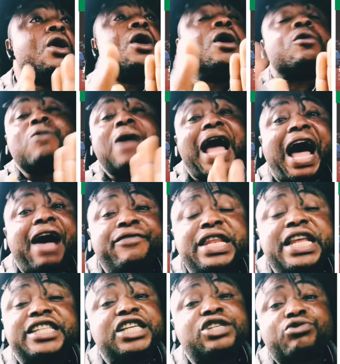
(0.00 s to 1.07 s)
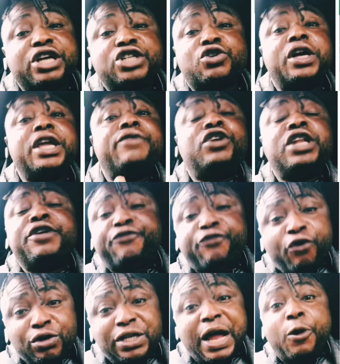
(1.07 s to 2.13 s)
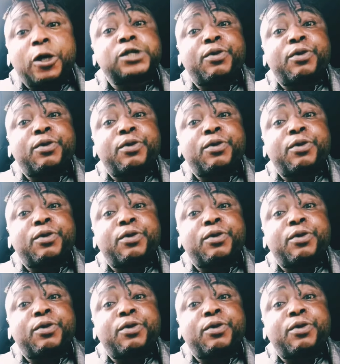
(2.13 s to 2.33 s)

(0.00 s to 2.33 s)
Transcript: We are having a situation, even the food that was